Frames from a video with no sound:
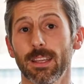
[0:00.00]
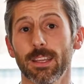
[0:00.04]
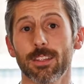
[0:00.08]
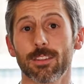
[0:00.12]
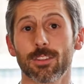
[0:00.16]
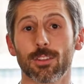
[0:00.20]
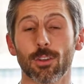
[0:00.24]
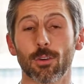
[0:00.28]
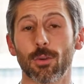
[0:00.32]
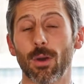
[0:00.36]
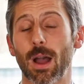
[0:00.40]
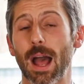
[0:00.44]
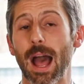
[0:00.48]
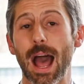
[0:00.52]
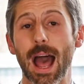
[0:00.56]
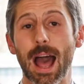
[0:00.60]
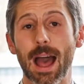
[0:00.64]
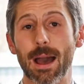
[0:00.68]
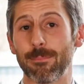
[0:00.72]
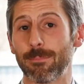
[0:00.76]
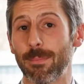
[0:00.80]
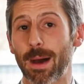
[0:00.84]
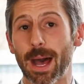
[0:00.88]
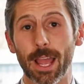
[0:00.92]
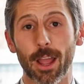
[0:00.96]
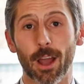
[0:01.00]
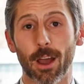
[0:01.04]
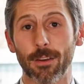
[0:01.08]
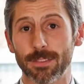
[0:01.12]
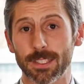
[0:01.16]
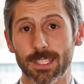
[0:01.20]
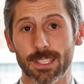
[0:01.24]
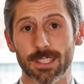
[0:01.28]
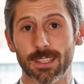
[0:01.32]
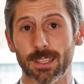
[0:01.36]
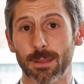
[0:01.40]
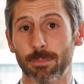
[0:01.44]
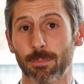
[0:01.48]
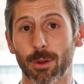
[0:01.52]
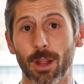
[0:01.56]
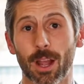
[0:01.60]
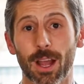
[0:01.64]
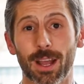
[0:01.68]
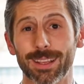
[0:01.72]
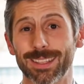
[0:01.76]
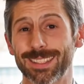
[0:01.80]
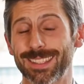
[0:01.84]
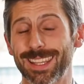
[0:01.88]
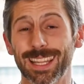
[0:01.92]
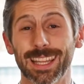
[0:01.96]
So my office is in the
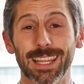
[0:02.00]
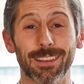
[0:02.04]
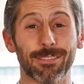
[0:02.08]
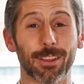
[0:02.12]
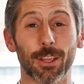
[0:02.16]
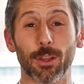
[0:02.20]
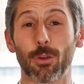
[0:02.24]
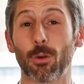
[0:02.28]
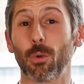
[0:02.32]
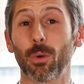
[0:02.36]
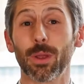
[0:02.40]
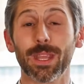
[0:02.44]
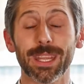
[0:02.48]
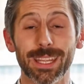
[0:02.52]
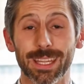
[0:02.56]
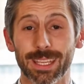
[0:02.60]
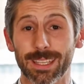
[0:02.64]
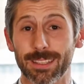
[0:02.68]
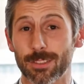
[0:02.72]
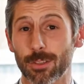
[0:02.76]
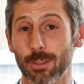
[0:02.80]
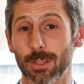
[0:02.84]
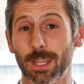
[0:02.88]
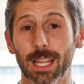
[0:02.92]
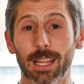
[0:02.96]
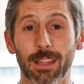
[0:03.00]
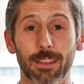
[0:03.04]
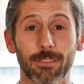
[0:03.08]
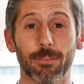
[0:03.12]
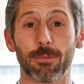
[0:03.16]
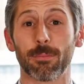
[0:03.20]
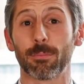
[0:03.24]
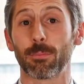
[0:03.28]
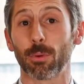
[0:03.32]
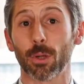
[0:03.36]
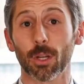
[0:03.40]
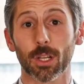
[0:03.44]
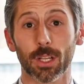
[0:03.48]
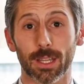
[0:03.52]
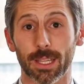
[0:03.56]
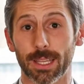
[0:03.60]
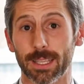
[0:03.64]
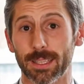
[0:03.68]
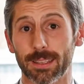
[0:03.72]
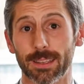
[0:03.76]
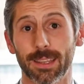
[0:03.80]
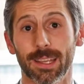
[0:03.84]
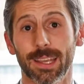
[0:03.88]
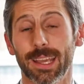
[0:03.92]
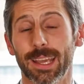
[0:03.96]
Bronx, they live in Queens or they live in
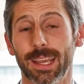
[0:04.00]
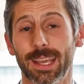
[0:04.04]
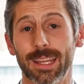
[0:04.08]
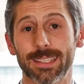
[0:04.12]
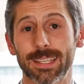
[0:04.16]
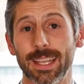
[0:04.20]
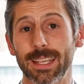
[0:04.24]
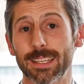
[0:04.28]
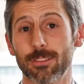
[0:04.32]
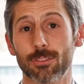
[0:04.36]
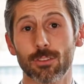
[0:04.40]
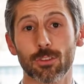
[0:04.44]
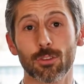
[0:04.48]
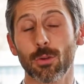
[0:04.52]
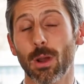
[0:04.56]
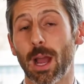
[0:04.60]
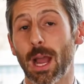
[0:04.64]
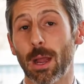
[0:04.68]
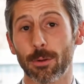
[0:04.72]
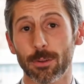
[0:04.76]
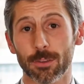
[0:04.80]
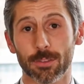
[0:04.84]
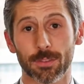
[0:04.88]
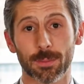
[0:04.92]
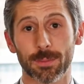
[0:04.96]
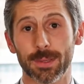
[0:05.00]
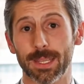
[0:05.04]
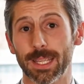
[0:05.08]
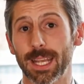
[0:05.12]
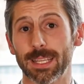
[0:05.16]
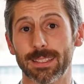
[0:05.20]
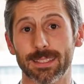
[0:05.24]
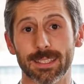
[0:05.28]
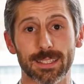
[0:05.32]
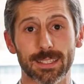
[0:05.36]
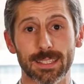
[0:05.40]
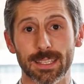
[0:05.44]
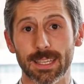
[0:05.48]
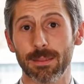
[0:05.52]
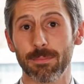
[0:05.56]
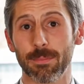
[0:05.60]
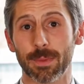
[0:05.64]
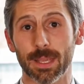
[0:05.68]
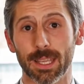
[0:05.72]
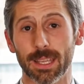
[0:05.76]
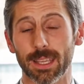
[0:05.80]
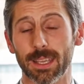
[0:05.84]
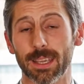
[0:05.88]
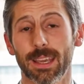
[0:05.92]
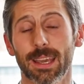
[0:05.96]
Brooklyn. It takes 2 hours for them to get to see
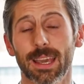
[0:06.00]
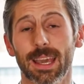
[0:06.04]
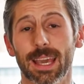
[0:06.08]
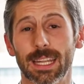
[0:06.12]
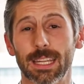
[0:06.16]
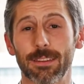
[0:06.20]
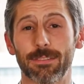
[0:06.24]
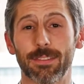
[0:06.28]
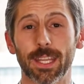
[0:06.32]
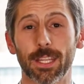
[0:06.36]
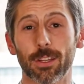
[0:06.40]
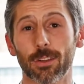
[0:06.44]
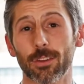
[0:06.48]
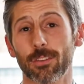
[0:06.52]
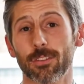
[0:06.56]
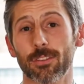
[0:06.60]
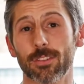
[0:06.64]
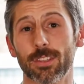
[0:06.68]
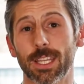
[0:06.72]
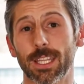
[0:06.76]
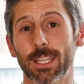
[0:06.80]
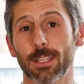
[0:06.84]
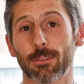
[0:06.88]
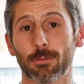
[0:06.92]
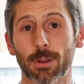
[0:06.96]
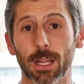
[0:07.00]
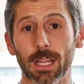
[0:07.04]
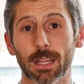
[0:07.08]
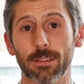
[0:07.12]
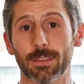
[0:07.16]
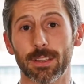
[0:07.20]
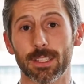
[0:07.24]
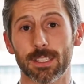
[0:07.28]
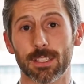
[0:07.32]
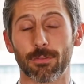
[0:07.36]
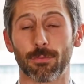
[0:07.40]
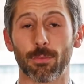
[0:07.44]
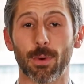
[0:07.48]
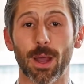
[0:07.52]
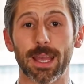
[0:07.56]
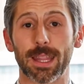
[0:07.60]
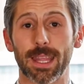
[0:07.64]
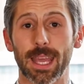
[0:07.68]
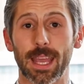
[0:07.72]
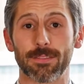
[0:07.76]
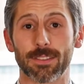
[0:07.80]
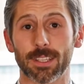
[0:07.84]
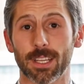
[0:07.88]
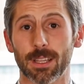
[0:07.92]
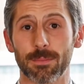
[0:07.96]
me. And if they don't understand the relevance of why they
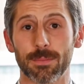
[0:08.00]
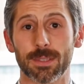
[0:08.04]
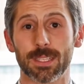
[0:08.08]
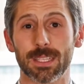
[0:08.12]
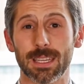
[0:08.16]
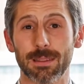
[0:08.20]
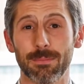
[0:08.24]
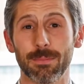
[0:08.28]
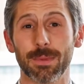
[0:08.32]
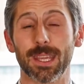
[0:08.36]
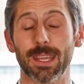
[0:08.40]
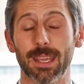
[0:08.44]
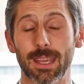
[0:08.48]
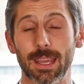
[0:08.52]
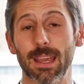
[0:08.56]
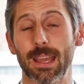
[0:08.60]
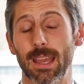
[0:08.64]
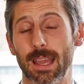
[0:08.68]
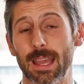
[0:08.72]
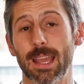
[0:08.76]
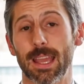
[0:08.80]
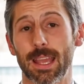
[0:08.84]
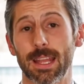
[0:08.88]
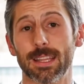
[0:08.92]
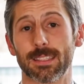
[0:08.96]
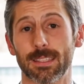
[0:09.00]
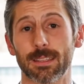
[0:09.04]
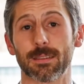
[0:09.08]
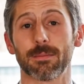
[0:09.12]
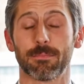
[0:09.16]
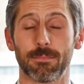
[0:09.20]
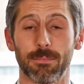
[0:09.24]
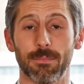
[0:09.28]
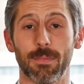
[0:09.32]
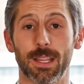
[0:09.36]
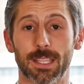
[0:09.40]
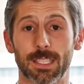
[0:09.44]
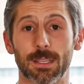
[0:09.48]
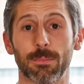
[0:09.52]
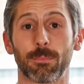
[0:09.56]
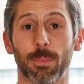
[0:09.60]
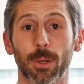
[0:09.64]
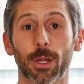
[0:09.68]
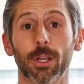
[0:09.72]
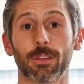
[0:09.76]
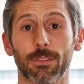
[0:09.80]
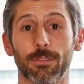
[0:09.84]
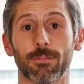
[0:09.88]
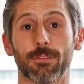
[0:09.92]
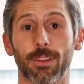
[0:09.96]
have to come see me, it's a
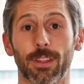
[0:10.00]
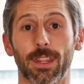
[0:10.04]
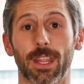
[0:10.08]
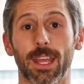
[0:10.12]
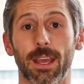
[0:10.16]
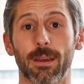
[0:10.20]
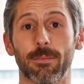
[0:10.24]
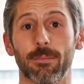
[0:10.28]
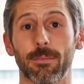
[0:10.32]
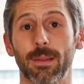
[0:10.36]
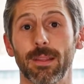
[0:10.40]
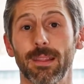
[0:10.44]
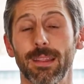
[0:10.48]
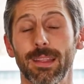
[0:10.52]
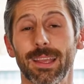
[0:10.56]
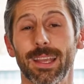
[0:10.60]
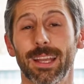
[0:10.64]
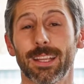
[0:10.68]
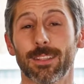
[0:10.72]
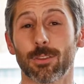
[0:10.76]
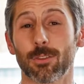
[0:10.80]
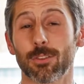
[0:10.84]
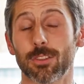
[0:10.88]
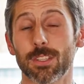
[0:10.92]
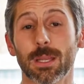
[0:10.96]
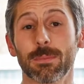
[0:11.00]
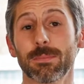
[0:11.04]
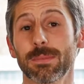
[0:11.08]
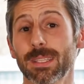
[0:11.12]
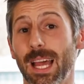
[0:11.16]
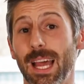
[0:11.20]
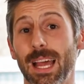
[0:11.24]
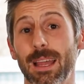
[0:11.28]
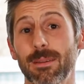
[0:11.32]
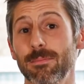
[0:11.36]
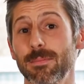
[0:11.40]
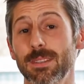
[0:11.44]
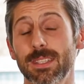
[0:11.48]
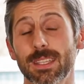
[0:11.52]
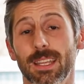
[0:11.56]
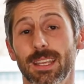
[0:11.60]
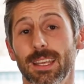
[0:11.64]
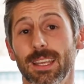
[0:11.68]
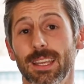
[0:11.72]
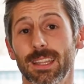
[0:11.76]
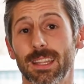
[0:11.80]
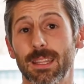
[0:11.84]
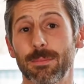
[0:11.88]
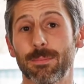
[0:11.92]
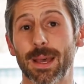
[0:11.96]
burden for them. So sometimes
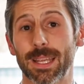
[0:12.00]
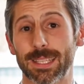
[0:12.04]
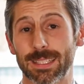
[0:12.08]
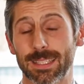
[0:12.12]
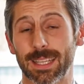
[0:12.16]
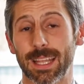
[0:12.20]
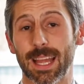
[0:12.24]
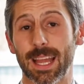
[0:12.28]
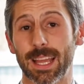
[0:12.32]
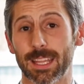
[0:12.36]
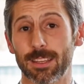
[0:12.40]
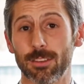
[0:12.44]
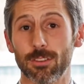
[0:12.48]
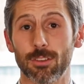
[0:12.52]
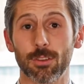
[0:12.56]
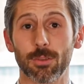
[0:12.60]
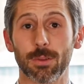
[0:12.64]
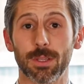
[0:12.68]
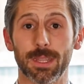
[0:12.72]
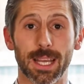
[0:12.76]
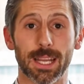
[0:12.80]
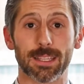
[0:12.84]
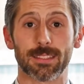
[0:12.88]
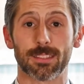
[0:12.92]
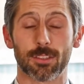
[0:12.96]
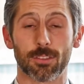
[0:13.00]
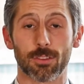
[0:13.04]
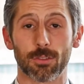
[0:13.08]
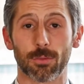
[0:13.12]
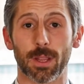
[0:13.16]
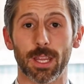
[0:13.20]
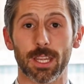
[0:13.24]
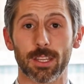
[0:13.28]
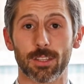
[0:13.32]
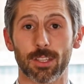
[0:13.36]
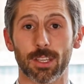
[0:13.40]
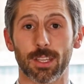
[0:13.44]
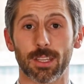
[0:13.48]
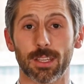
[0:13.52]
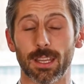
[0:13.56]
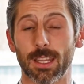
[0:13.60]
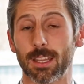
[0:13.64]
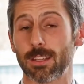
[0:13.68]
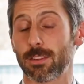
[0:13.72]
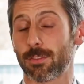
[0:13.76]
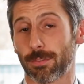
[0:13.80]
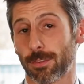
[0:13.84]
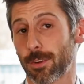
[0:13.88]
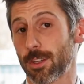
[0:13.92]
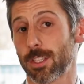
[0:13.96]
the best thing I can do in that situation
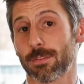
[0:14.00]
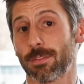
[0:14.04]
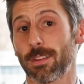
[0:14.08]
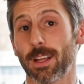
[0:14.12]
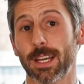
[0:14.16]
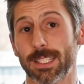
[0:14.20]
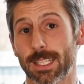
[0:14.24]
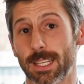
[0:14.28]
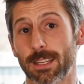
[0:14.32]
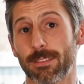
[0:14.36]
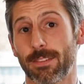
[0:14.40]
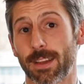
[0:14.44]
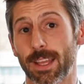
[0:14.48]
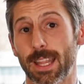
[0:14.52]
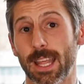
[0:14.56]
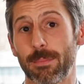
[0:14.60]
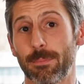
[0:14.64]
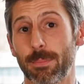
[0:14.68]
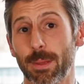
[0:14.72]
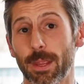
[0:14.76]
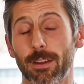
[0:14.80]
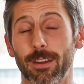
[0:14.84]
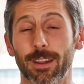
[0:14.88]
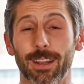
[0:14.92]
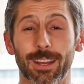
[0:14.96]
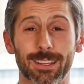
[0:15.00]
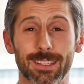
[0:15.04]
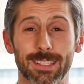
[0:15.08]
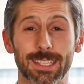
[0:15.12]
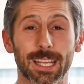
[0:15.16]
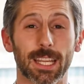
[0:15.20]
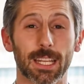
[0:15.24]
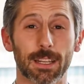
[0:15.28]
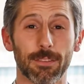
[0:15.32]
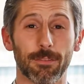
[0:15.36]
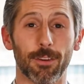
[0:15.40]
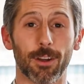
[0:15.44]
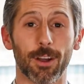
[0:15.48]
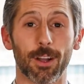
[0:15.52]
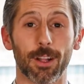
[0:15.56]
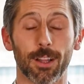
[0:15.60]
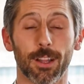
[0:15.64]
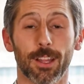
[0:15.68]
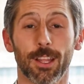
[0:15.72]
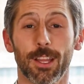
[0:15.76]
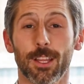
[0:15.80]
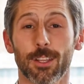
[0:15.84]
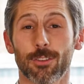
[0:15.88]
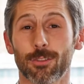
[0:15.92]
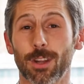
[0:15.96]
is, first of all, identify that barrier, and second of all,
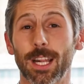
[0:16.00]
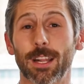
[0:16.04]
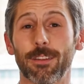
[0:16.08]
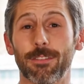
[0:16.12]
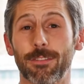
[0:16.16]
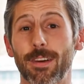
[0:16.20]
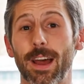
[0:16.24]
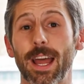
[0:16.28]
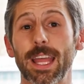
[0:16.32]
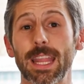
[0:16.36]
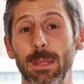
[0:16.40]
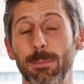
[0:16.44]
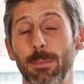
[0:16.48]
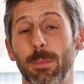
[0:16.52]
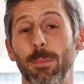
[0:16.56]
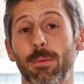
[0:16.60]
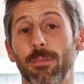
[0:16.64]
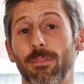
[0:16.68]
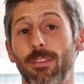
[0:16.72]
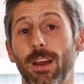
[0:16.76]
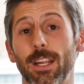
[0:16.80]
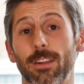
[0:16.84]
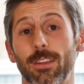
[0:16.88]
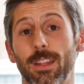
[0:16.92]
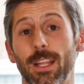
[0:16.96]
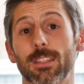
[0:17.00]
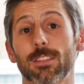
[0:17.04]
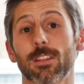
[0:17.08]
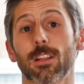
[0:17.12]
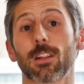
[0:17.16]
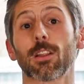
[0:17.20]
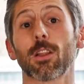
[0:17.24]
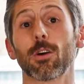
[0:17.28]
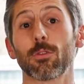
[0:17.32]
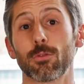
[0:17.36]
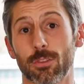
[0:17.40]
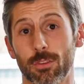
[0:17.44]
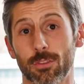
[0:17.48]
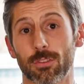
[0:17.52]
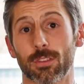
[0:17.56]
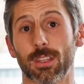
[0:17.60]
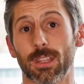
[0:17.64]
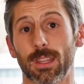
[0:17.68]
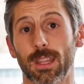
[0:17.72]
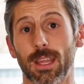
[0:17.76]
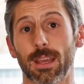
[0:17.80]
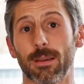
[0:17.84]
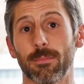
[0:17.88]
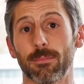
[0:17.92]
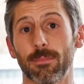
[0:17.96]
try to find them a provider that's closer to
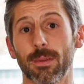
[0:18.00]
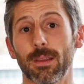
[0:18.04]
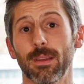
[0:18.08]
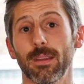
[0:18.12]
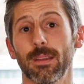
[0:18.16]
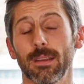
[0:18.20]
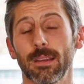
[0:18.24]
them.